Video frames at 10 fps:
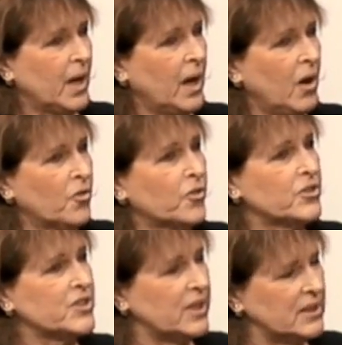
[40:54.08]

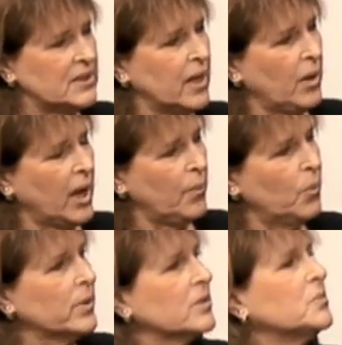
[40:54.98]
Overseas, I
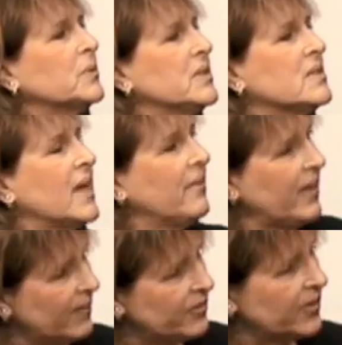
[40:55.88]
worked with South
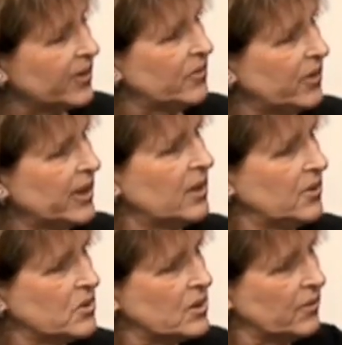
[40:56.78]
Africa very
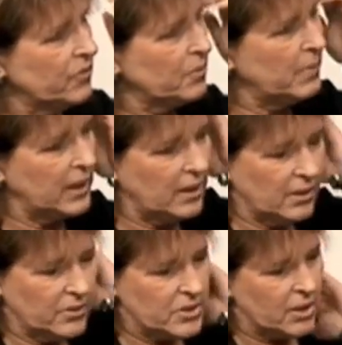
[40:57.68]
closely for many
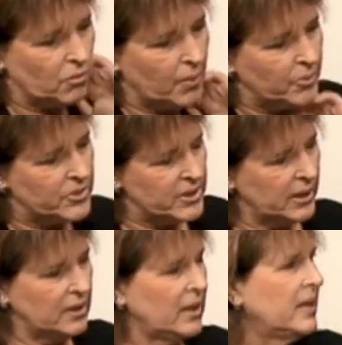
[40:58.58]
years. I
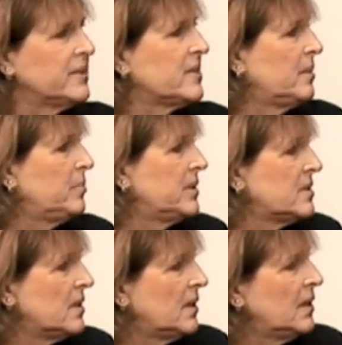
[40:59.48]
represented the
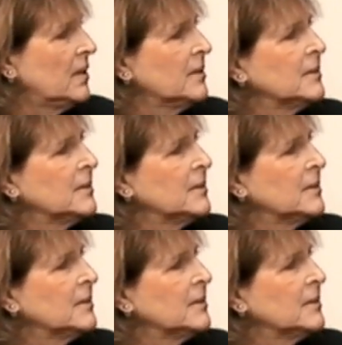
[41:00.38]
SABC.